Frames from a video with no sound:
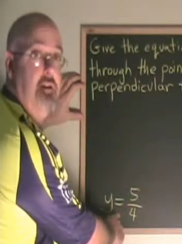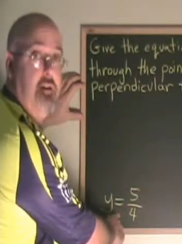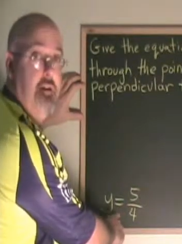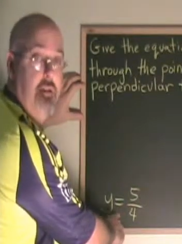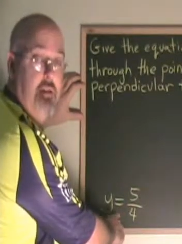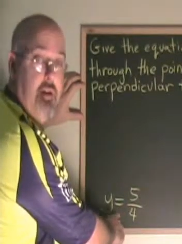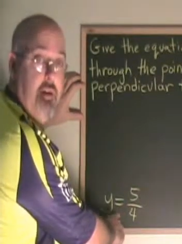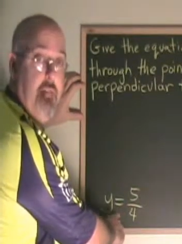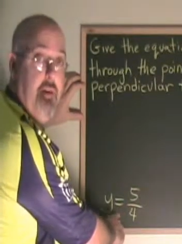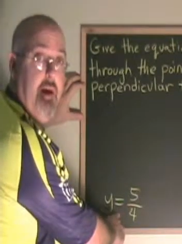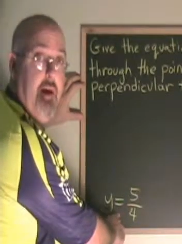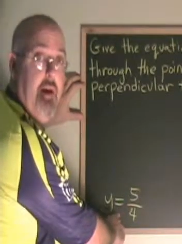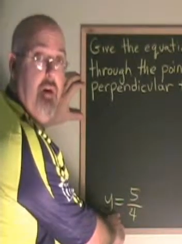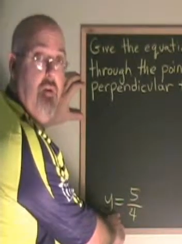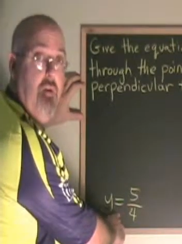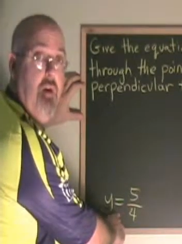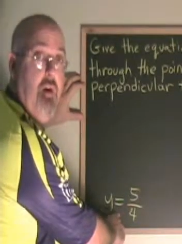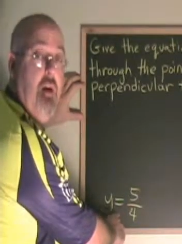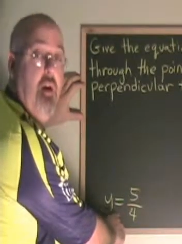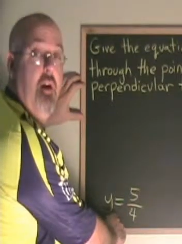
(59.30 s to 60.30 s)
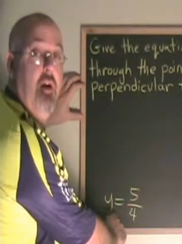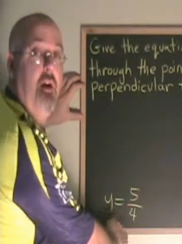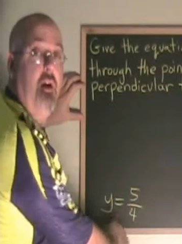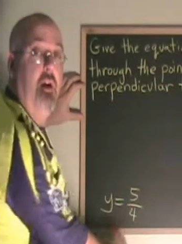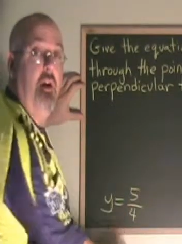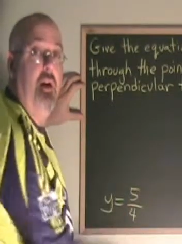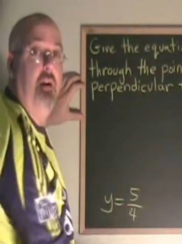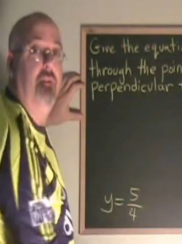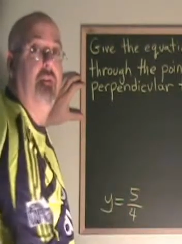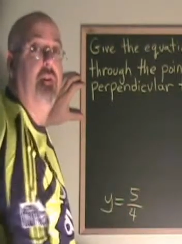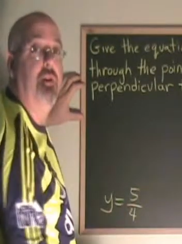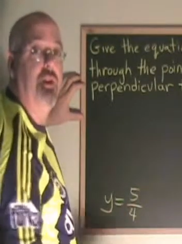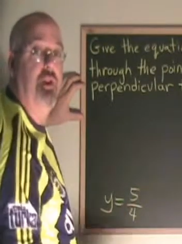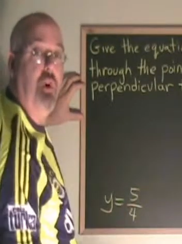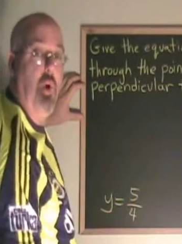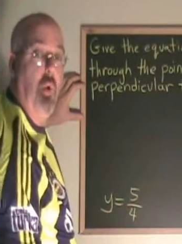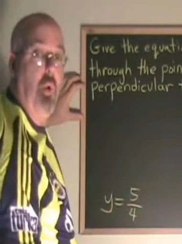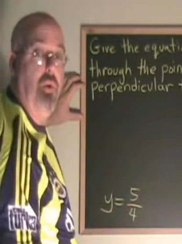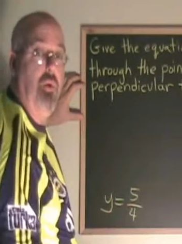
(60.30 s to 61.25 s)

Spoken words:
somehow. I have to show the